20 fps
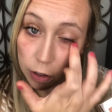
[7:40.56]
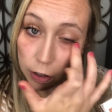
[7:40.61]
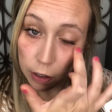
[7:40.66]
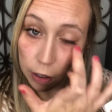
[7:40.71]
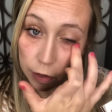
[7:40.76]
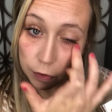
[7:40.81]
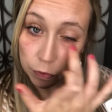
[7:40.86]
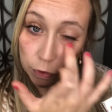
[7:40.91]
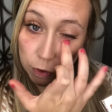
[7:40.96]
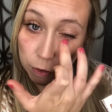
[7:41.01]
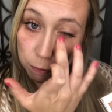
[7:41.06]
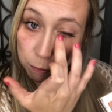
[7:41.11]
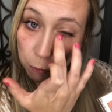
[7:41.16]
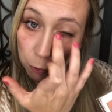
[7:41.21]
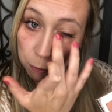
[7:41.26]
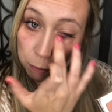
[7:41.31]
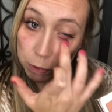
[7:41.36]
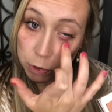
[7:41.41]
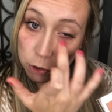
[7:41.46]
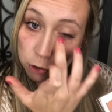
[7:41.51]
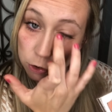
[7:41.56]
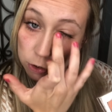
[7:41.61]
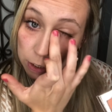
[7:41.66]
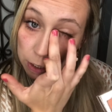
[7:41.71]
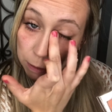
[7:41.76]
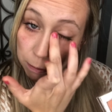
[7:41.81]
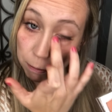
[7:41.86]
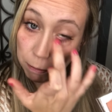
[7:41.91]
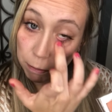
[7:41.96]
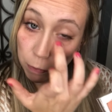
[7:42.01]
If you have more mature
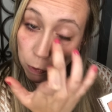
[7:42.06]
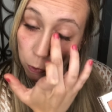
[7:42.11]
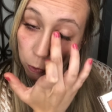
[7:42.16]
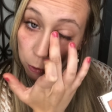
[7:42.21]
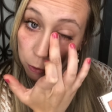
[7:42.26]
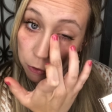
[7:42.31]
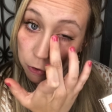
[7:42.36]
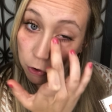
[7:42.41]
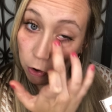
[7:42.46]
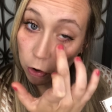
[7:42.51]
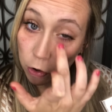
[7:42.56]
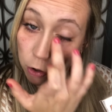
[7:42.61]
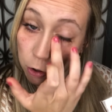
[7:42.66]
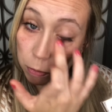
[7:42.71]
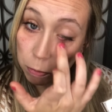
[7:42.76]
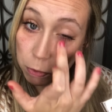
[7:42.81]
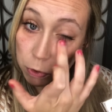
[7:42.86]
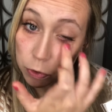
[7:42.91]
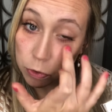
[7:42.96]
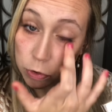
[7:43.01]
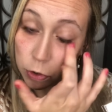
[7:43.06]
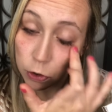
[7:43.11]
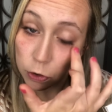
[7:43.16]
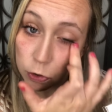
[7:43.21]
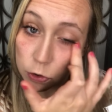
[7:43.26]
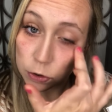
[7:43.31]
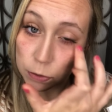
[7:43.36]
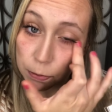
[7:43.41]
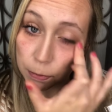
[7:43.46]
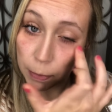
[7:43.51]
skin or darker blue
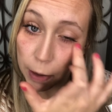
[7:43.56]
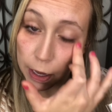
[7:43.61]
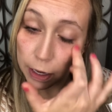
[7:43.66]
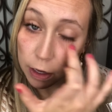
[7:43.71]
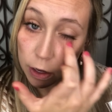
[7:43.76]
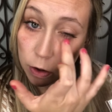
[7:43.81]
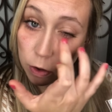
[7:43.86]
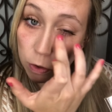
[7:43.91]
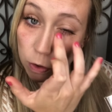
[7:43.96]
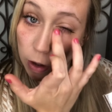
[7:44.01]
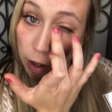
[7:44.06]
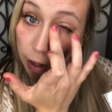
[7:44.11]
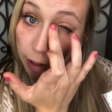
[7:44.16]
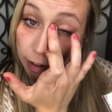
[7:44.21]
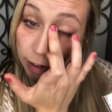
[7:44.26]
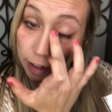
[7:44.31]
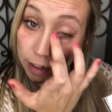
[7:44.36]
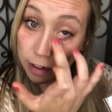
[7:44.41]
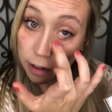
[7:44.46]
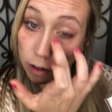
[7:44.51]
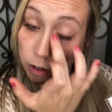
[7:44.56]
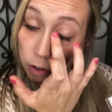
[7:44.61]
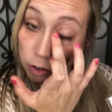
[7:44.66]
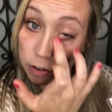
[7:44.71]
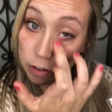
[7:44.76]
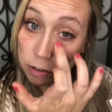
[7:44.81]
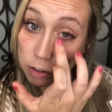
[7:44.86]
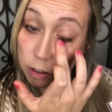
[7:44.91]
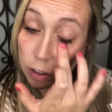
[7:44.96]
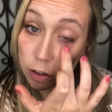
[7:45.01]
circles, mango highlight color
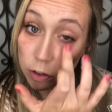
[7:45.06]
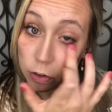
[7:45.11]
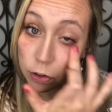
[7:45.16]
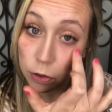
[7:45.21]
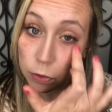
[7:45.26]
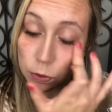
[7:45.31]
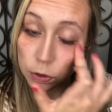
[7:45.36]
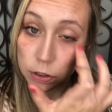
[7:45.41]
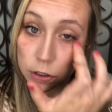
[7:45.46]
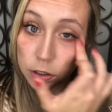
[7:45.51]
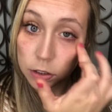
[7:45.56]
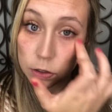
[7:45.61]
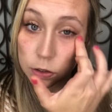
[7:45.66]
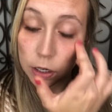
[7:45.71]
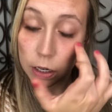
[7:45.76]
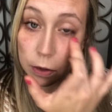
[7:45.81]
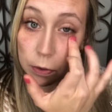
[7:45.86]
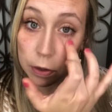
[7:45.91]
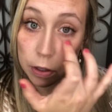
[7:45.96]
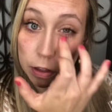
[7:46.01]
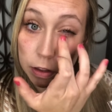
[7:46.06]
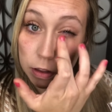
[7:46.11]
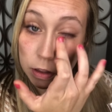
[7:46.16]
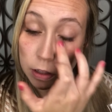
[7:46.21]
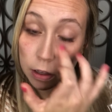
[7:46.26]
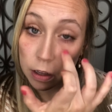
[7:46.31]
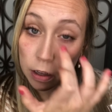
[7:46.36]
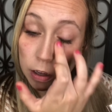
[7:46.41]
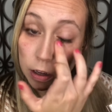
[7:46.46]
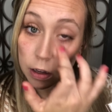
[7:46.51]
is another good one to do that with.
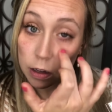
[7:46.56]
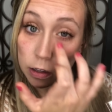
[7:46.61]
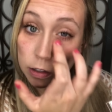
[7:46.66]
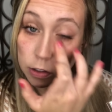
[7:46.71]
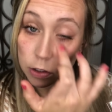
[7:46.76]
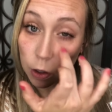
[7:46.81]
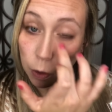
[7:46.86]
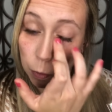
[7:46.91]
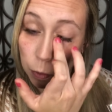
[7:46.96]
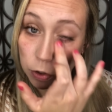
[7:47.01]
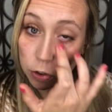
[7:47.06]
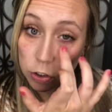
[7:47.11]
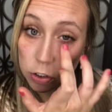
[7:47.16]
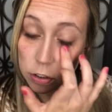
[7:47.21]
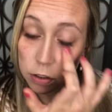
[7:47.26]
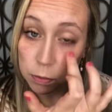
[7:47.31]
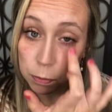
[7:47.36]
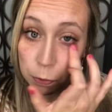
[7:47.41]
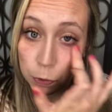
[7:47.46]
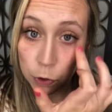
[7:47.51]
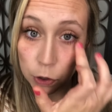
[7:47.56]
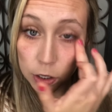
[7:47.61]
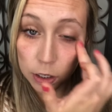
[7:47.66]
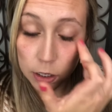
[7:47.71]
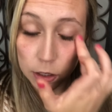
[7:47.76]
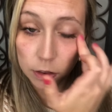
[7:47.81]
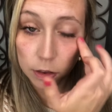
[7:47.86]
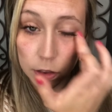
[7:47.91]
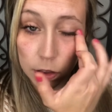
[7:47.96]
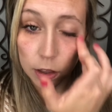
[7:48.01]
So we're just
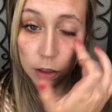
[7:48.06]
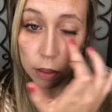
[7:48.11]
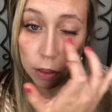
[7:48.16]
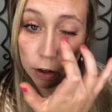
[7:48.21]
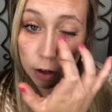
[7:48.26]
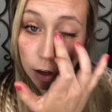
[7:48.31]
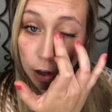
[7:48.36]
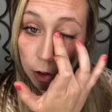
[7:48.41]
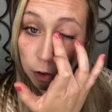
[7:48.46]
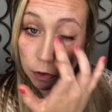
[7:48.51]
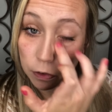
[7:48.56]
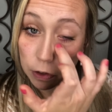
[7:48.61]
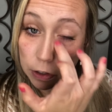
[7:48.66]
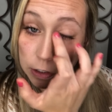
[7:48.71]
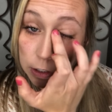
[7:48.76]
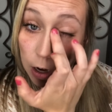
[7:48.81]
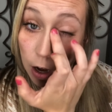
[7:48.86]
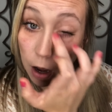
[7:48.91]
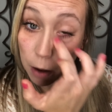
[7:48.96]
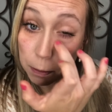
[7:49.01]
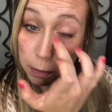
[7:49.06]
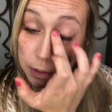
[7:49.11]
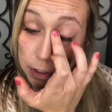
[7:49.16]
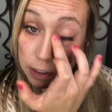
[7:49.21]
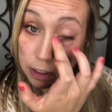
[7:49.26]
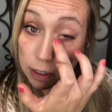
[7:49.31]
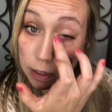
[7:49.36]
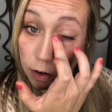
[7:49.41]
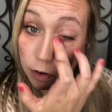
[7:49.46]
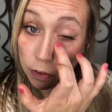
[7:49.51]
putting the color that's
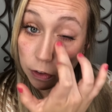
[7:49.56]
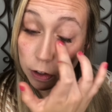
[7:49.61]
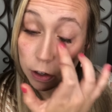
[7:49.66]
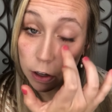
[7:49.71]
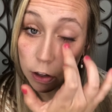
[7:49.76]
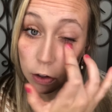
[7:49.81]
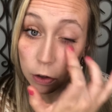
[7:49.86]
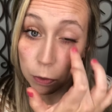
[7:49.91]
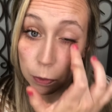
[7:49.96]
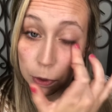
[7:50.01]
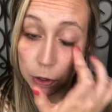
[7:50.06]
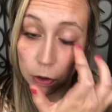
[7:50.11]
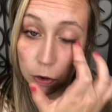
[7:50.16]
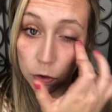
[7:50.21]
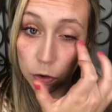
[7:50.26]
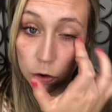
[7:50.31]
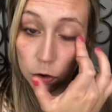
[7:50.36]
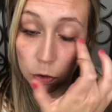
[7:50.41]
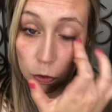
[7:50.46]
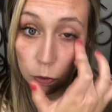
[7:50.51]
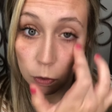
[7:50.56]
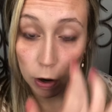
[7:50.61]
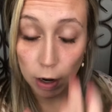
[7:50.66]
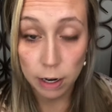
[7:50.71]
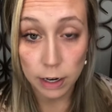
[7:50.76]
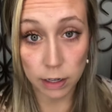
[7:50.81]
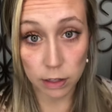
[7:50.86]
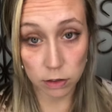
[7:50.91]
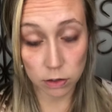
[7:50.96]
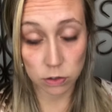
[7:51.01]
opposite it on the color wheel
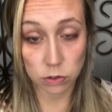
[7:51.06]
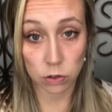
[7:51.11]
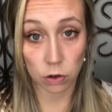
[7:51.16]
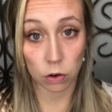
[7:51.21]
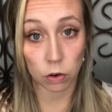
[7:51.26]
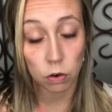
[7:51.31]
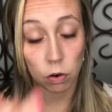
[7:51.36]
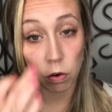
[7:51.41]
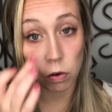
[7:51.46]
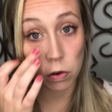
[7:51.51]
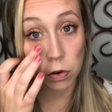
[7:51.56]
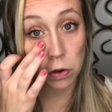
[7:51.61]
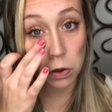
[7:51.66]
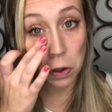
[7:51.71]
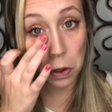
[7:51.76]
right in the circle